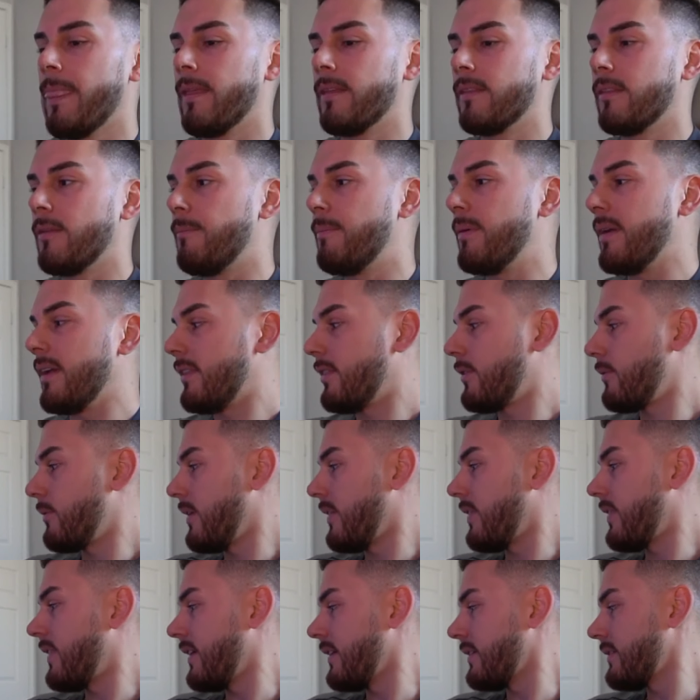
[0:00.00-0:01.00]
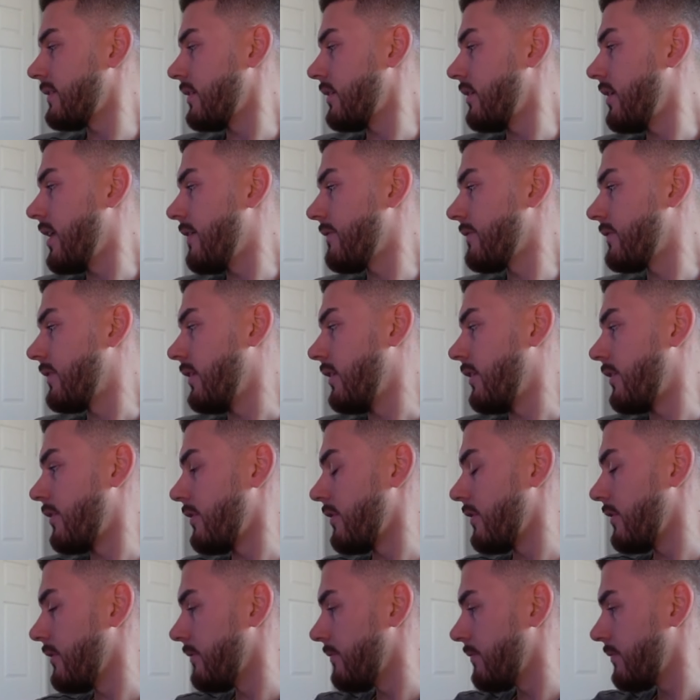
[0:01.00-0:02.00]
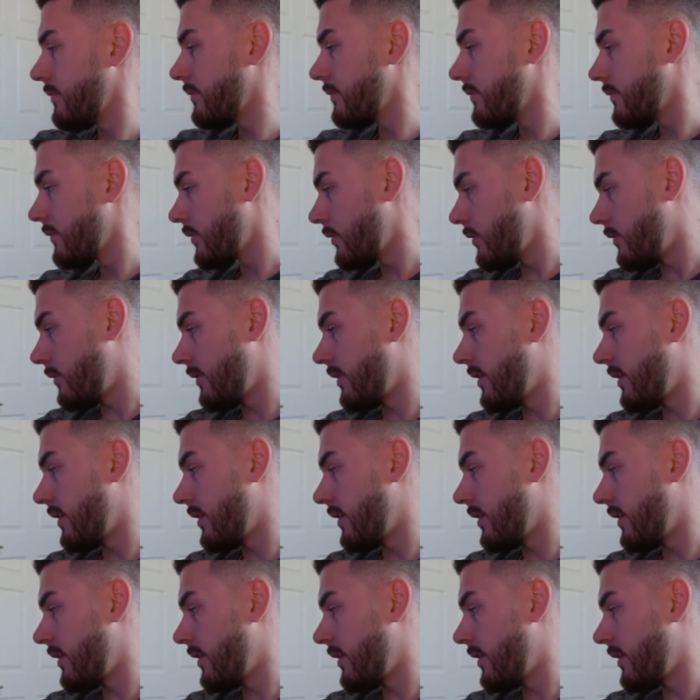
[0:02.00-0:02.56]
The big 3 things that you have to learn or